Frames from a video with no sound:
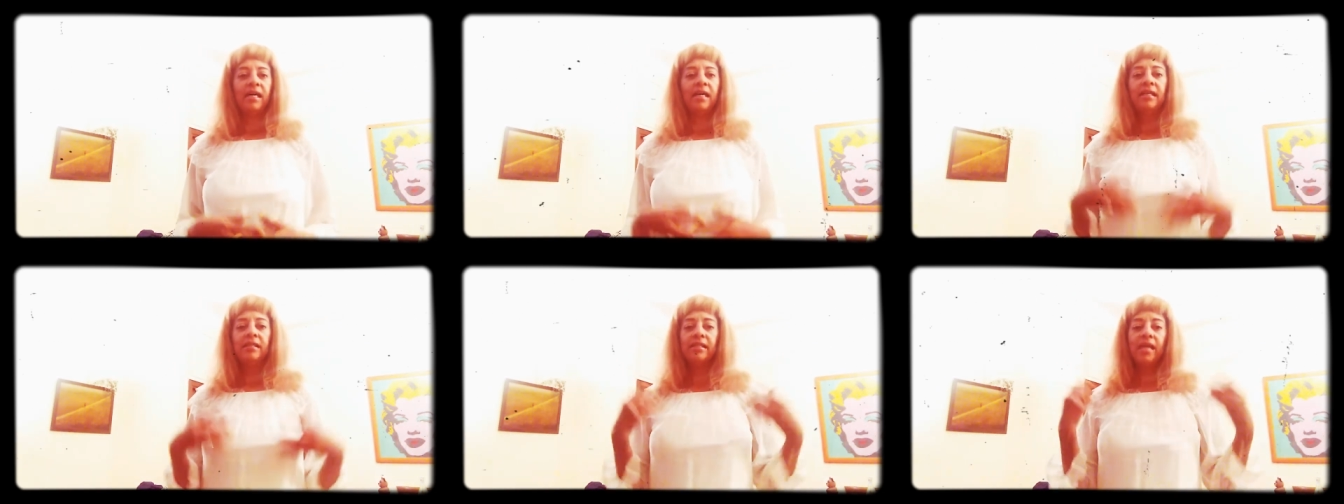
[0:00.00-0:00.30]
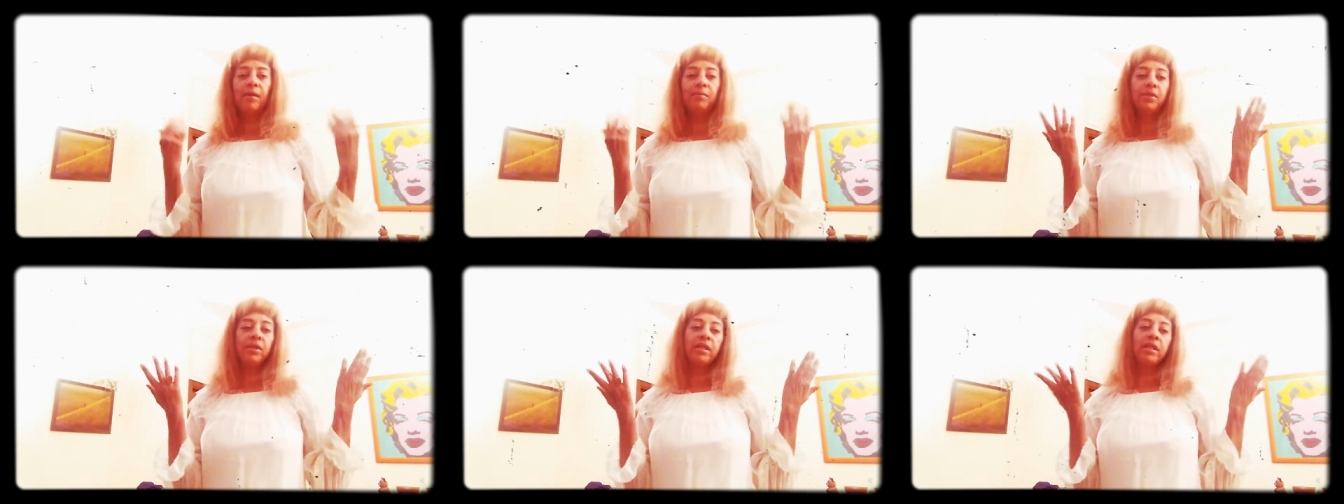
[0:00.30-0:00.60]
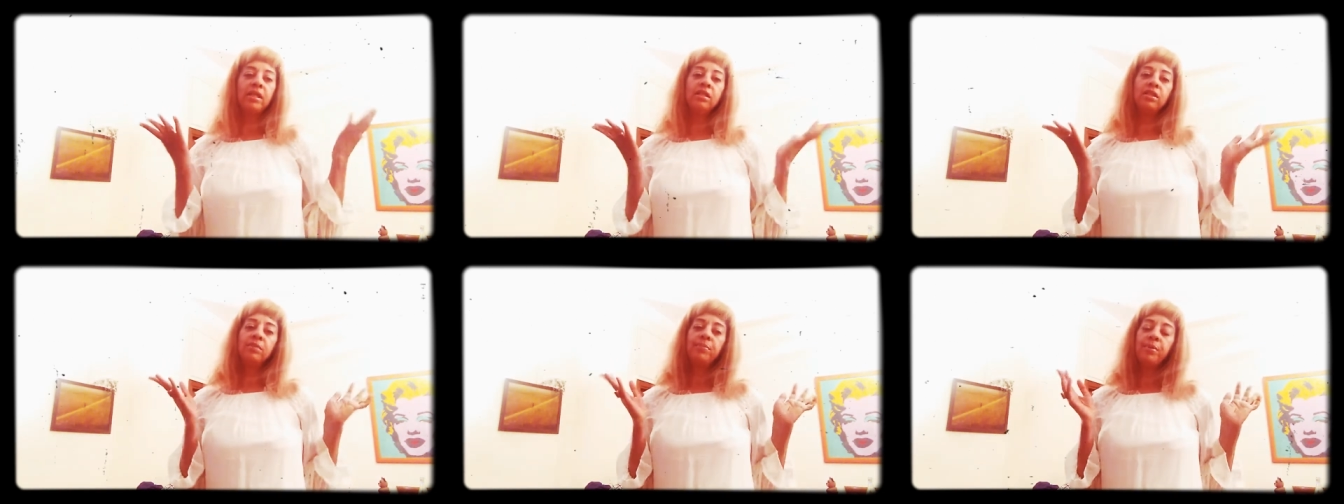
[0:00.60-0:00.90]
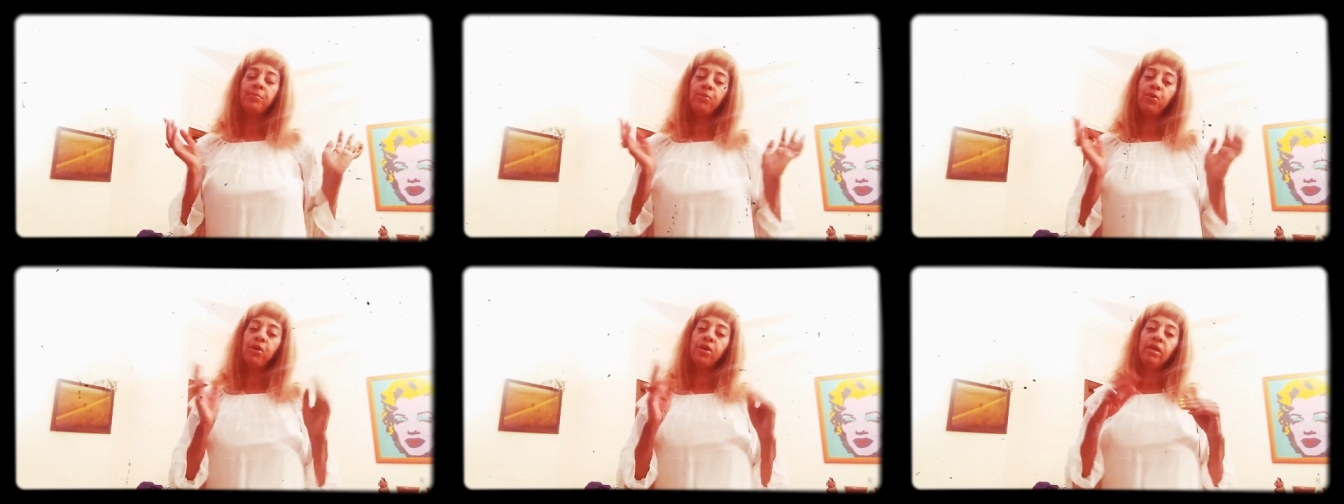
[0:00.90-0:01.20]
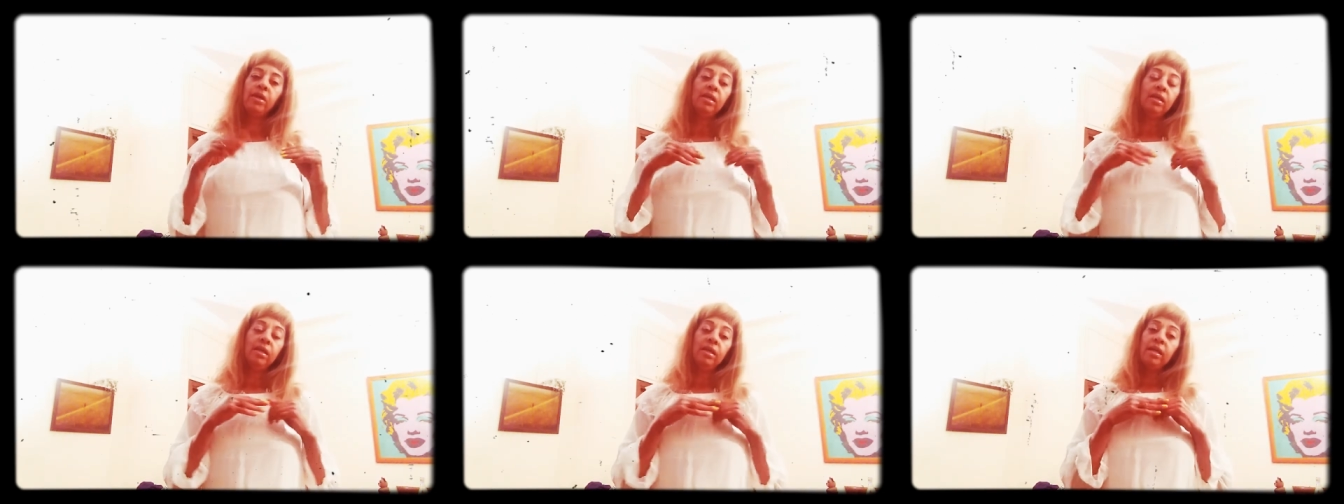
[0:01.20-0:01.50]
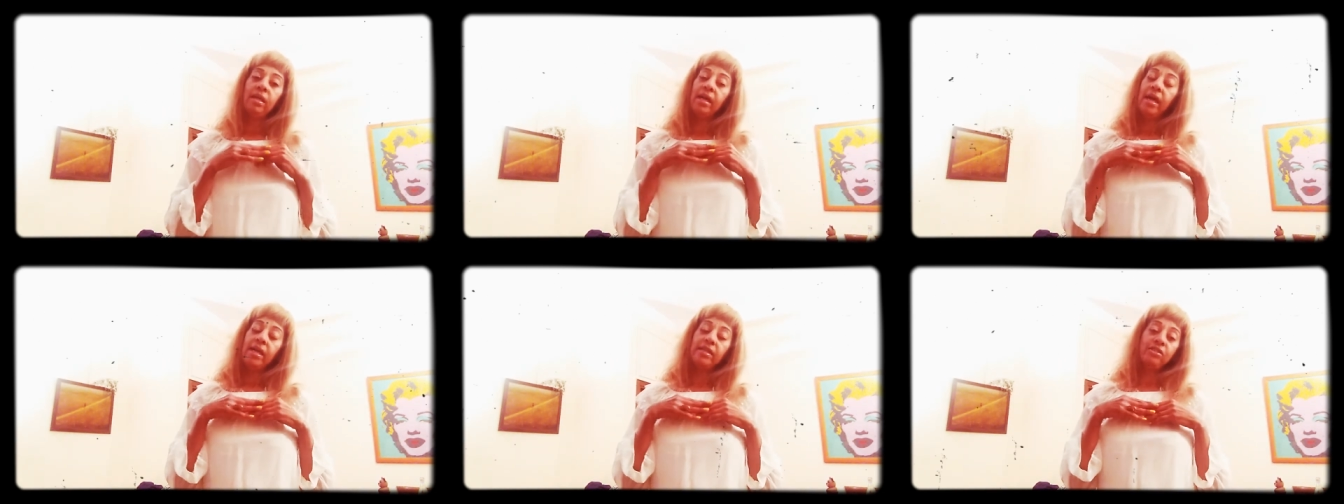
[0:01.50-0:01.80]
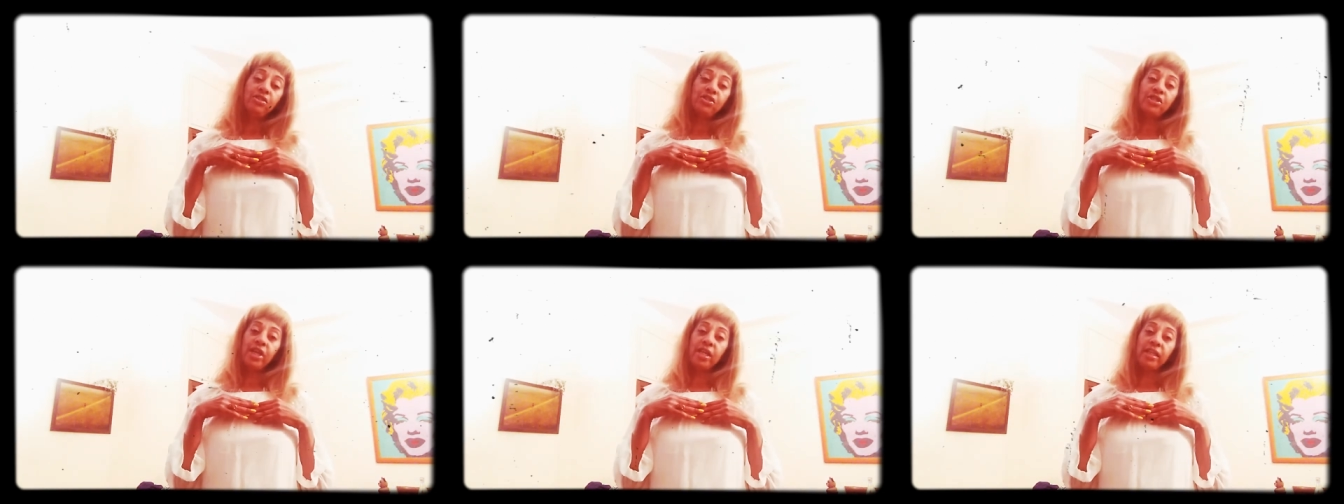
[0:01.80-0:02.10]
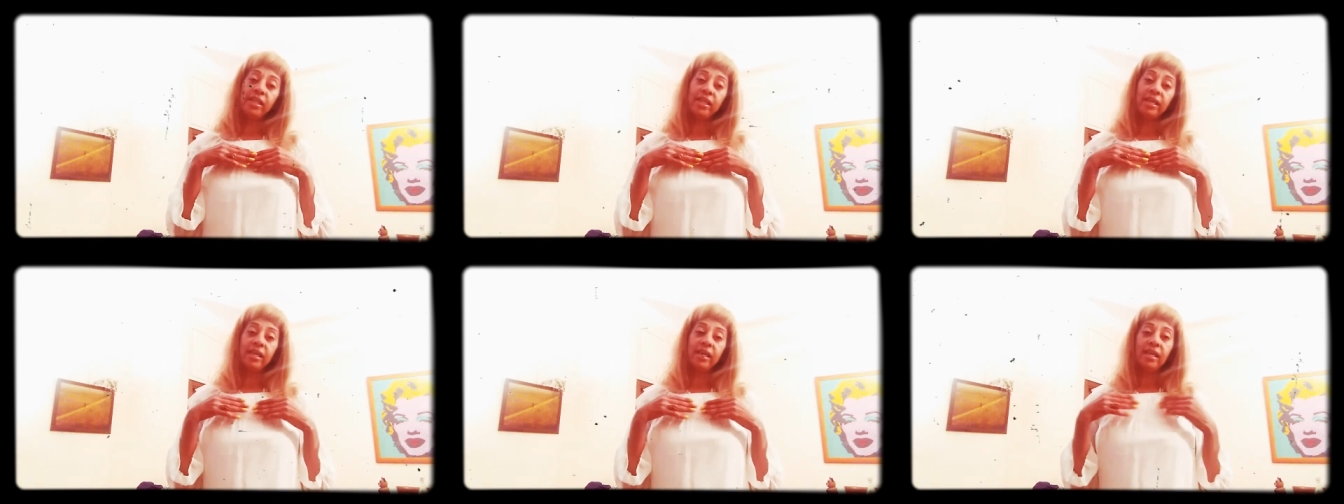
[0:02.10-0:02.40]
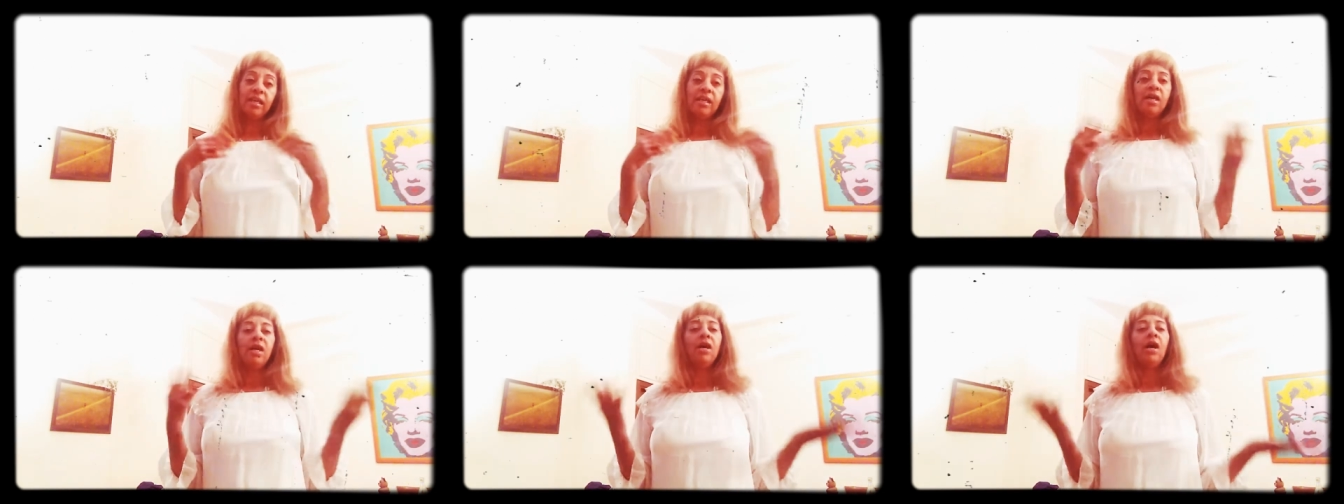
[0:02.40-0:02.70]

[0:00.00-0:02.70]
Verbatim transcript: Now I'm looking a little bit more Angelica.